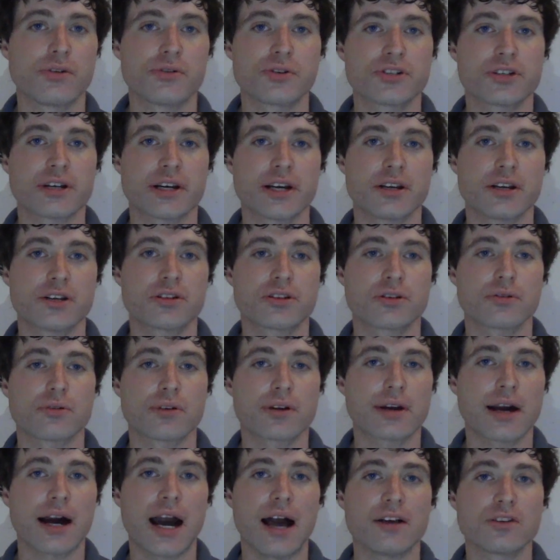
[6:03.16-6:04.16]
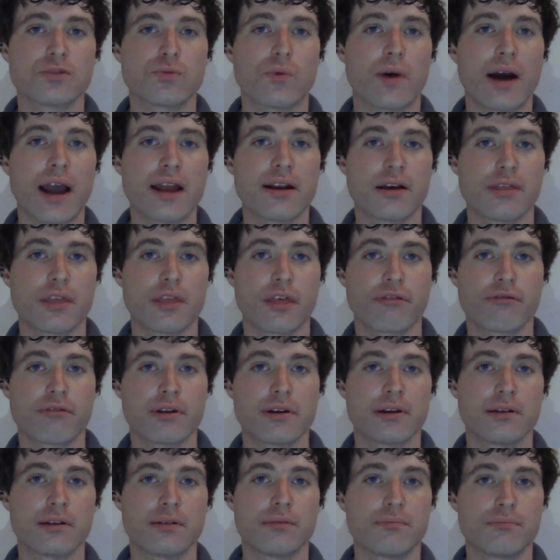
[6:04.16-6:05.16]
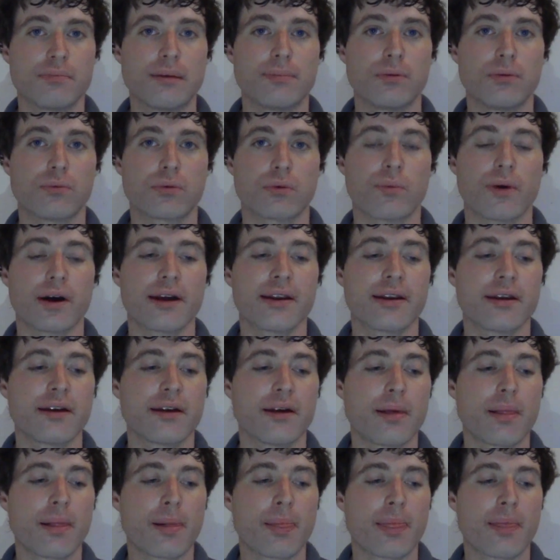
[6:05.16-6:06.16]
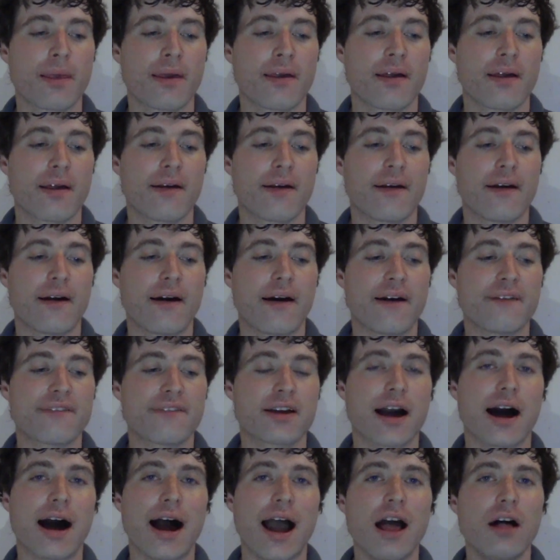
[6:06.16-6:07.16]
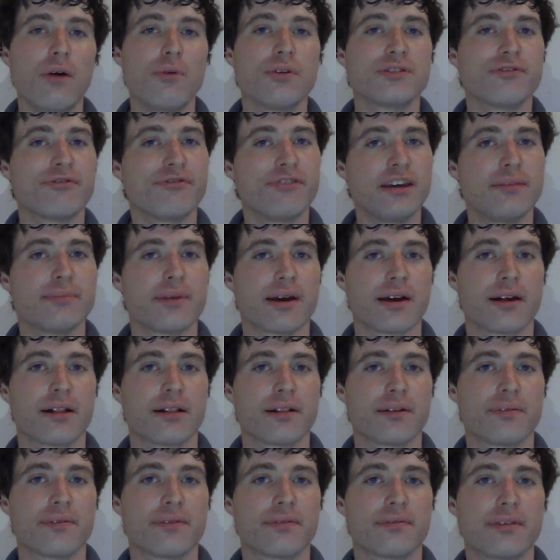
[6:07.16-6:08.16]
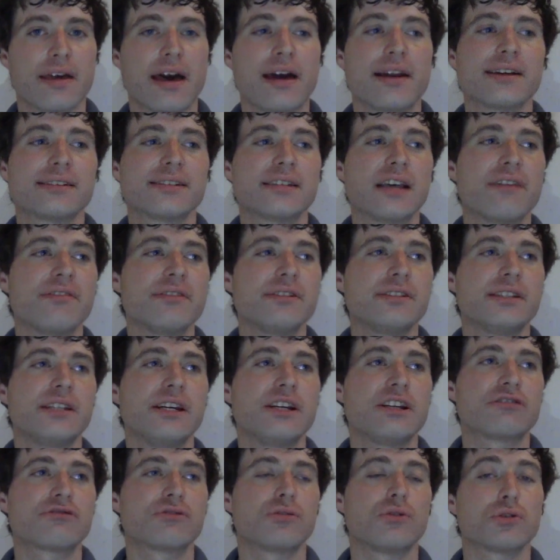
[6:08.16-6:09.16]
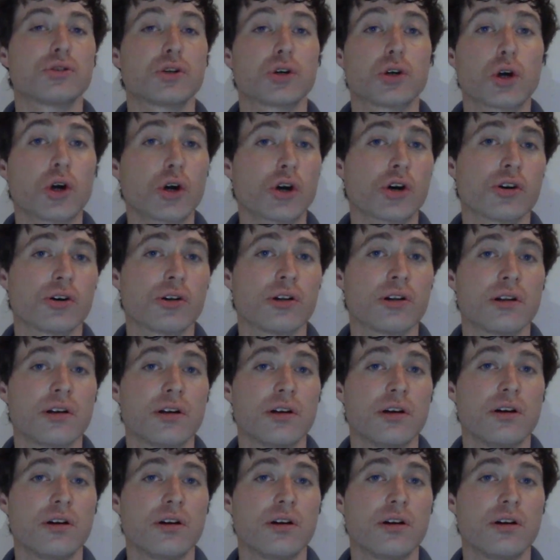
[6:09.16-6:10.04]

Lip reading: don't change. So Kyle's white and the 3 people were white. If Kyle was female and a 17-year-old girl